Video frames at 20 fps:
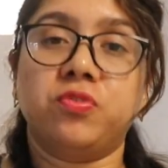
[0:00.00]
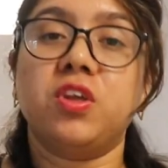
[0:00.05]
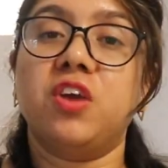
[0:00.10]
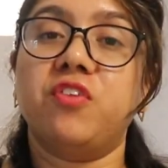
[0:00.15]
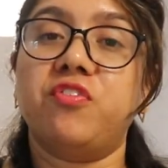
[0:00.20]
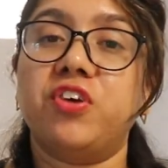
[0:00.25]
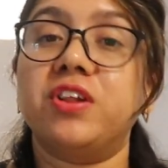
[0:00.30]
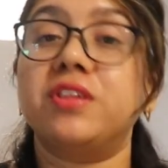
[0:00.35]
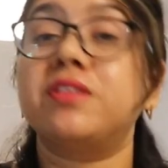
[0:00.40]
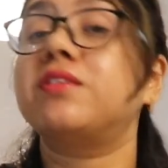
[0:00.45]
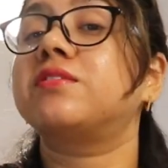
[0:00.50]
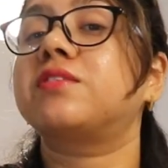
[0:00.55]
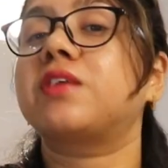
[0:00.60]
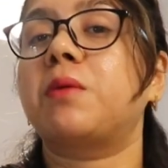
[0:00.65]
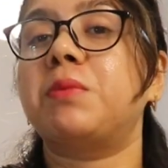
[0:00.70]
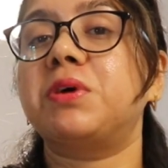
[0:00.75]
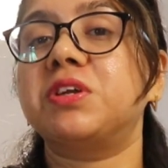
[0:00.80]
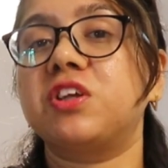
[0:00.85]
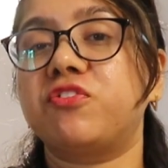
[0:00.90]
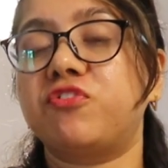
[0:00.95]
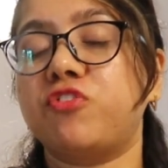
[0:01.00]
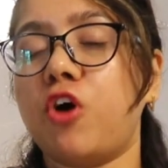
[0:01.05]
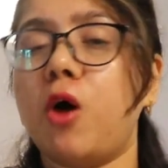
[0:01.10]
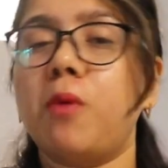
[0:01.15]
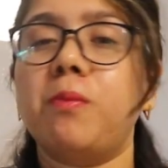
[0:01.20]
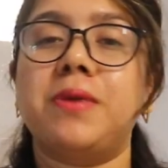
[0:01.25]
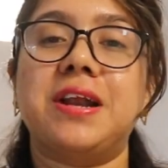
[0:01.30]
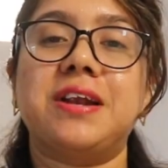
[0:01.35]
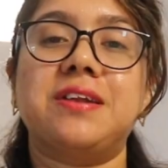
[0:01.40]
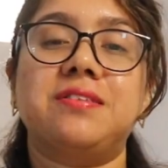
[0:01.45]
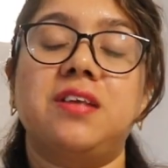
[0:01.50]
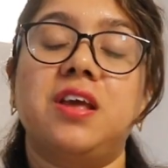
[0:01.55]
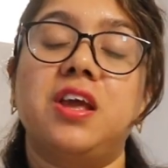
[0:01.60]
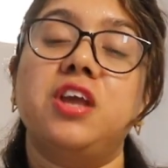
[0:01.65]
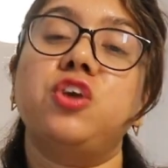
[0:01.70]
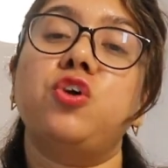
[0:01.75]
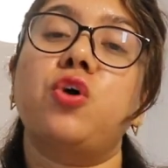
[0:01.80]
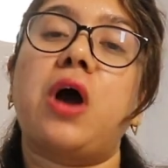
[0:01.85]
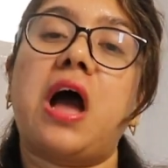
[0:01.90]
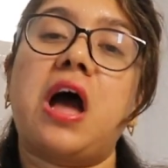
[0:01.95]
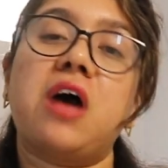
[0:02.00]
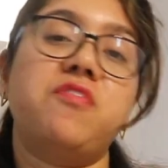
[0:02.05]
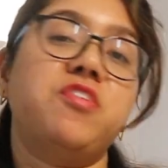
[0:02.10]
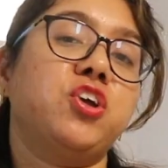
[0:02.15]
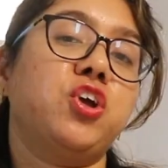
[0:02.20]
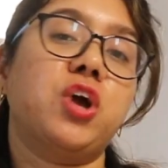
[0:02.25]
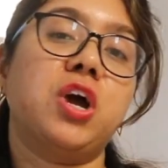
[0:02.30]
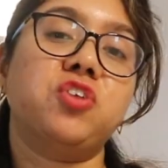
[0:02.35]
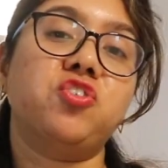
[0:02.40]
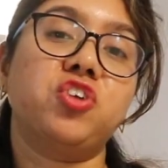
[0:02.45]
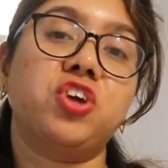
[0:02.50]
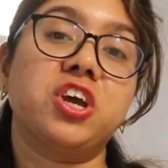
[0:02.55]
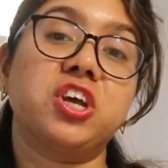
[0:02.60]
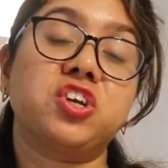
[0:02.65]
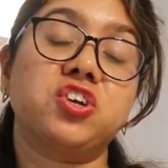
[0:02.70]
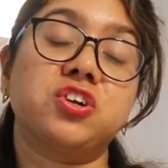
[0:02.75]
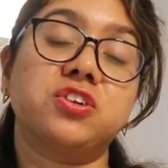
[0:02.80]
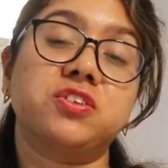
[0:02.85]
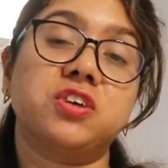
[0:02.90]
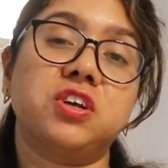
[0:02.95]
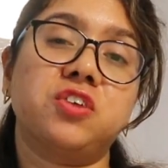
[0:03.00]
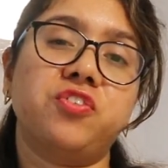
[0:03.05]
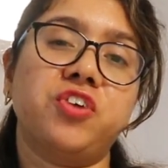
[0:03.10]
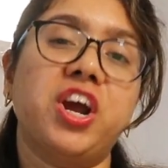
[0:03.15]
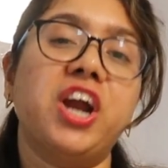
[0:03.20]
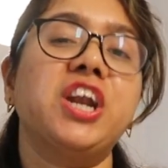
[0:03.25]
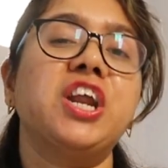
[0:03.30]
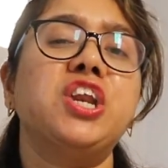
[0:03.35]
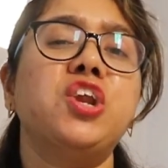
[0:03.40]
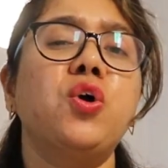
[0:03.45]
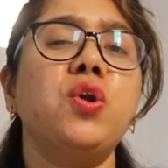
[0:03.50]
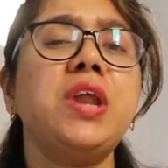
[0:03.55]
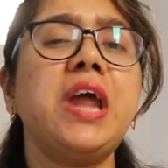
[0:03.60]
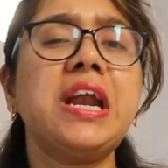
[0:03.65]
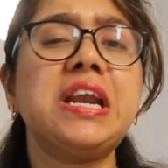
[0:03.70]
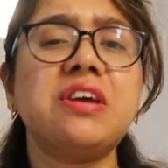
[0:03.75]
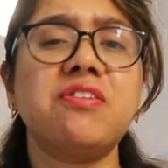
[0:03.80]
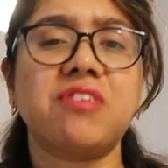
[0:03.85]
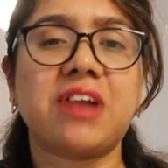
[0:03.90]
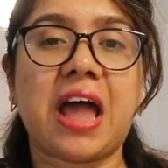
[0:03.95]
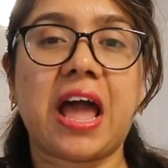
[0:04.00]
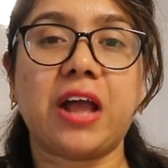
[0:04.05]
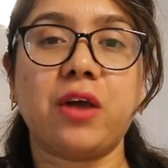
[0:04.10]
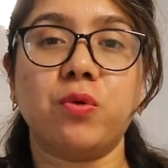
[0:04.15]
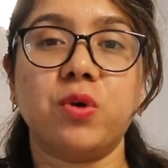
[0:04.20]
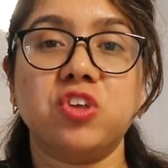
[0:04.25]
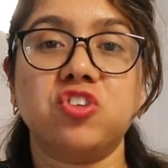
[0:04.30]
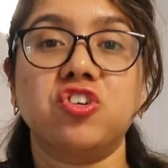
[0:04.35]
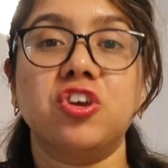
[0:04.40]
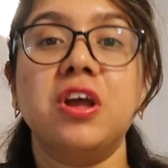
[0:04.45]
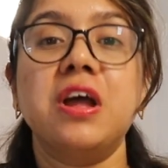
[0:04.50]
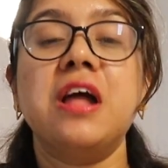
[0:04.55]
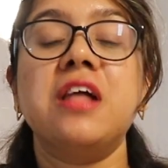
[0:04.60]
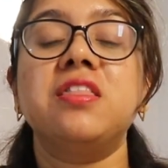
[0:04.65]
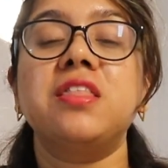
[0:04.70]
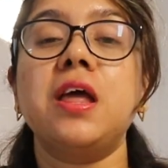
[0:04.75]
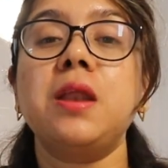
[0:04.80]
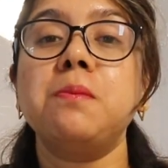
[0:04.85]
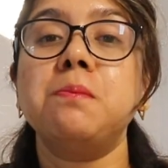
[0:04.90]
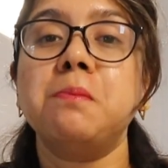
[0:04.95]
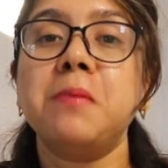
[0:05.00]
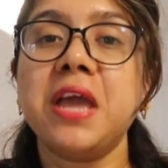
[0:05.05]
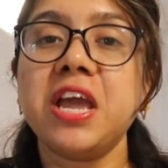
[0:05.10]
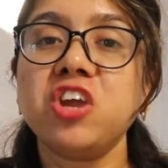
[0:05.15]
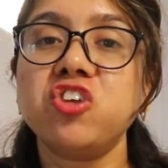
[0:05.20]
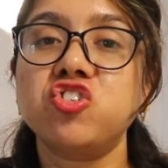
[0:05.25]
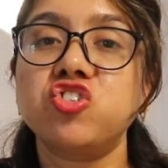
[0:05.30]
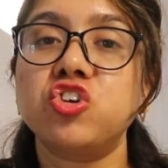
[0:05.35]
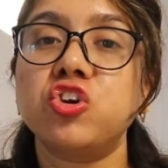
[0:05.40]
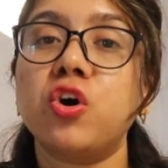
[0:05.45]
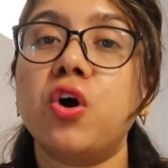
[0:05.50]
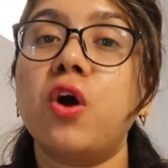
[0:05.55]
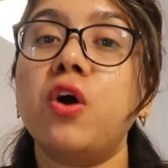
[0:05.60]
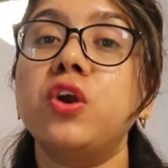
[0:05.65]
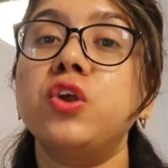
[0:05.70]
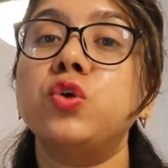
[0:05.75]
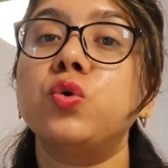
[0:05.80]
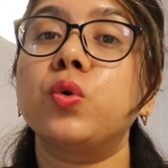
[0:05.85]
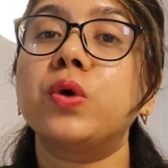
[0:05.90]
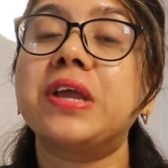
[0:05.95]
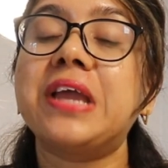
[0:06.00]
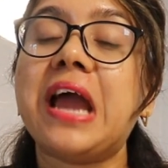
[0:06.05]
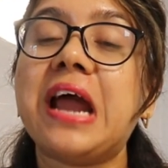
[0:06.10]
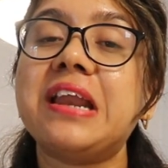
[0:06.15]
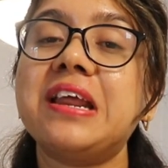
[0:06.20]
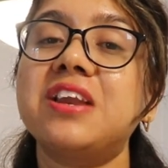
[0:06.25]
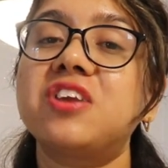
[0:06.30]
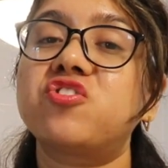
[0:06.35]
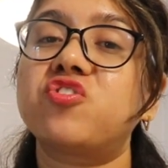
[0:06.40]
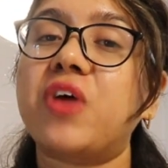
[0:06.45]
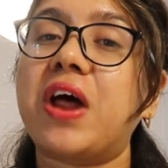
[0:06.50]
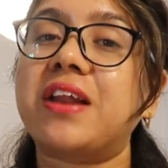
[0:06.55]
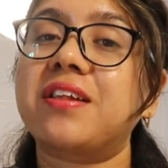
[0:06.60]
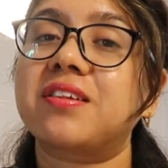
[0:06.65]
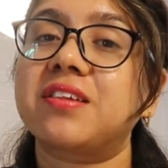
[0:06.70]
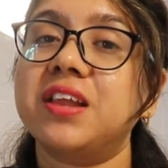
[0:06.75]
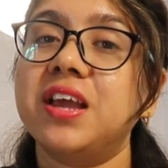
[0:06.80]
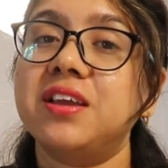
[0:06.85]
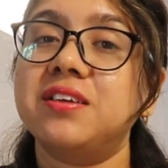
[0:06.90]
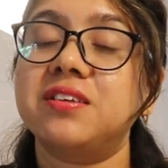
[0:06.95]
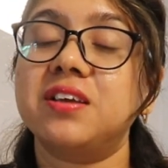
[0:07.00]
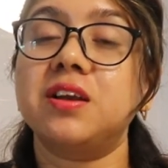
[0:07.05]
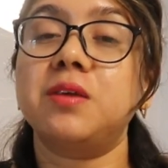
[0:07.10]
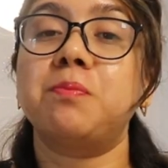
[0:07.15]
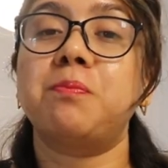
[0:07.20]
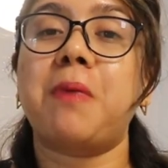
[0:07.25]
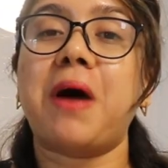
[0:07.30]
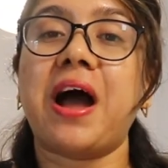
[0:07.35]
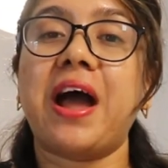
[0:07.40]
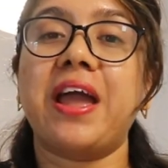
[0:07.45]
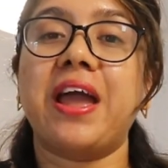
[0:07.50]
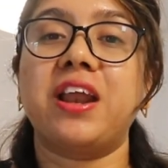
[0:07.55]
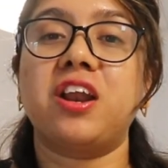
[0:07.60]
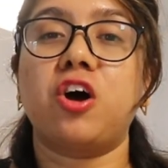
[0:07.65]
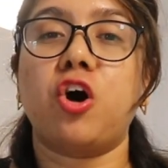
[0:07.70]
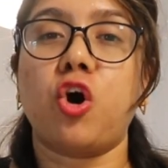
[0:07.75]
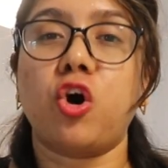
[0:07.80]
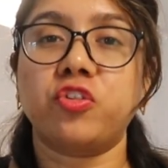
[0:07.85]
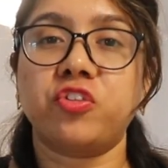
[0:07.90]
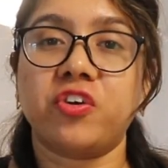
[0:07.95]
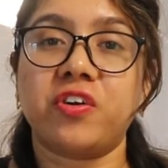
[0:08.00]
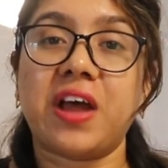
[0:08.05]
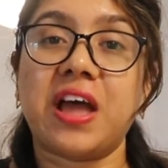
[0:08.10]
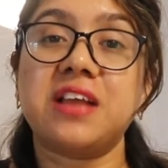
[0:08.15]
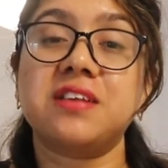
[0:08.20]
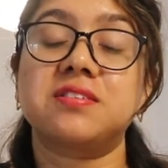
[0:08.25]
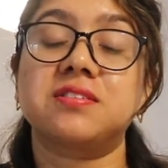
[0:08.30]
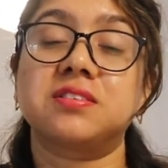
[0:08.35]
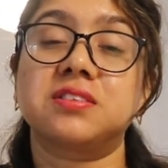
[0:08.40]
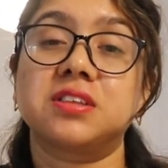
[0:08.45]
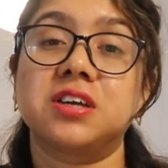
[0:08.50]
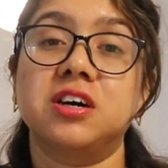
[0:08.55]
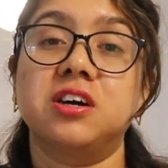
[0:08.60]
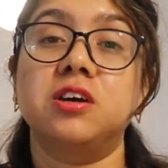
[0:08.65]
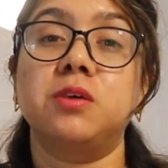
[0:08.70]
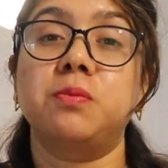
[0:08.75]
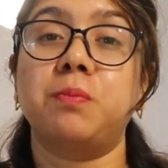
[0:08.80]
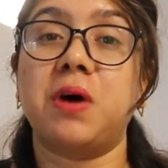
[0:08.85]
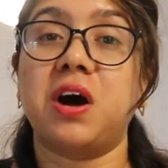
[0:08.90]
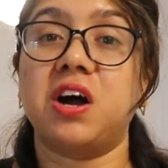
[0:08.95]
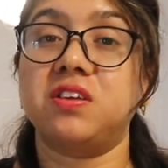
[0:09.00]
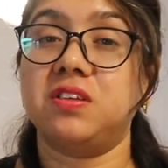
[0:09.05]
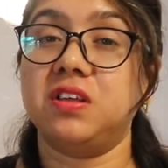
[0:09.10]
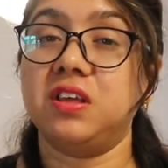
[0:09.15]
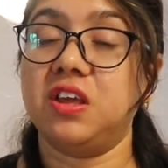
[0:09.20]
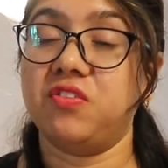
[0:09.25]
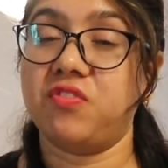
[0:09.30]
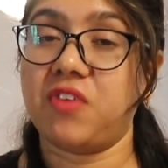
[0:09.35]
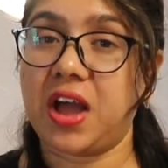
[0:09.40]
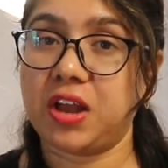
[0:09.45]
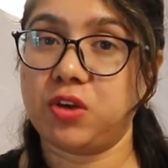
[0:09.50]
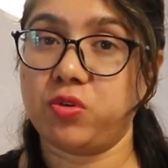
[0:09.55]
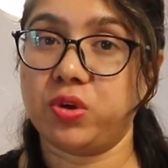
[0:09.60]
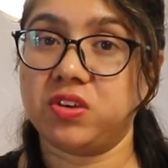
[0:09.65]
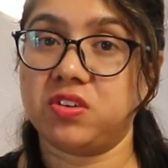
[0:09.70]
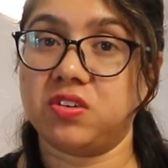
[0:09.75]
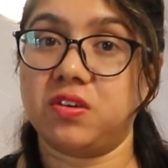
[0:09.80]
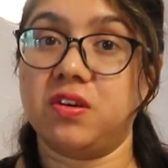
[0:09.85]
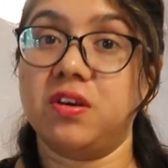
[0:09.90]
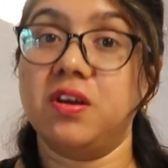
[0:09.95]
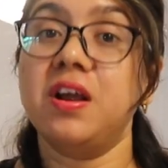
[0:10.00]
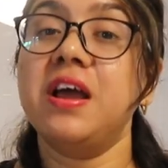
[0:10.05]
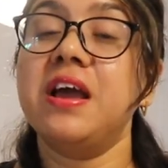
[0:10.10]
if it is in some other form, let's say you're having your educational certificate in your native language, then make sure you get it translated by an authorized third-party evaluator.